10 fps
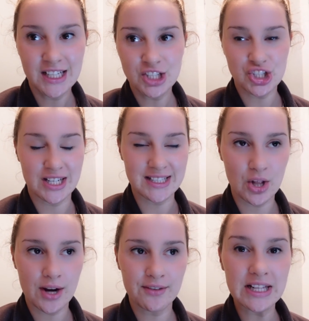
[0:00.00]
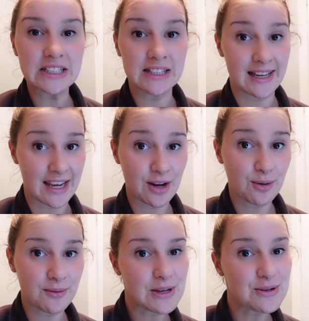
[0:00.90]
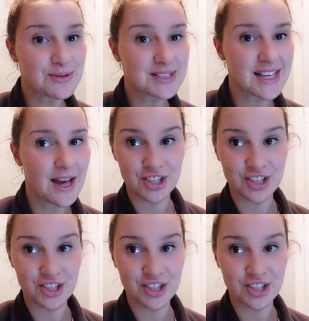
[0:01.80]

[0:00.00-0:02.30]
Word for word: She lot of like legging reviews.